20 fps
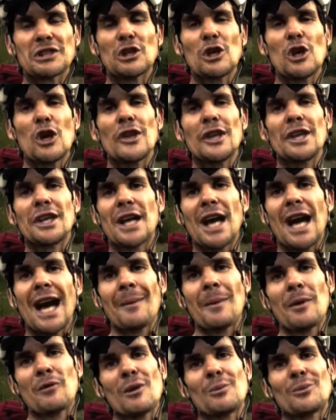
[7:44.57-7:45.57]
Learn that you
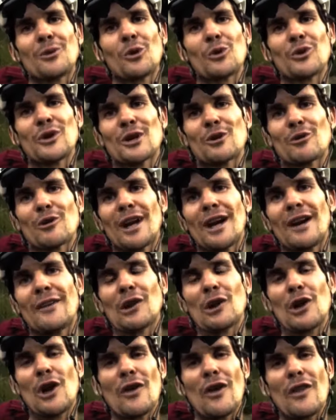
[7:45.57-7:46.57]
can't be ripped all year
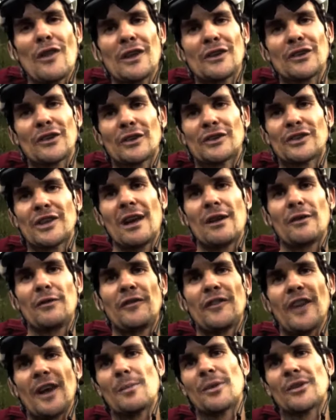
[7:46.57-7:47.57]
round. Learn that there's a
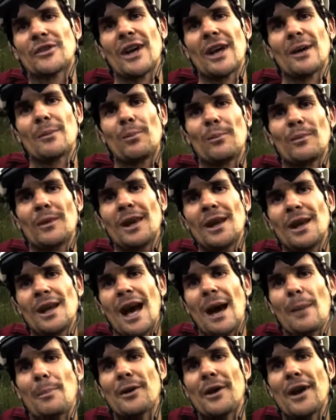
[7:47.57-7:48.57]
10-15%
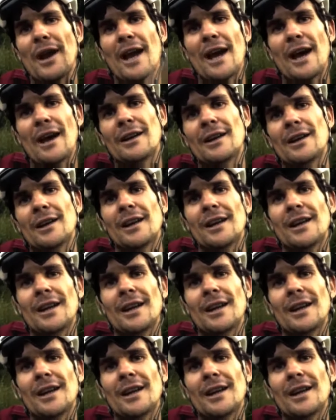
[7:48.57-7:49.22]
up and down.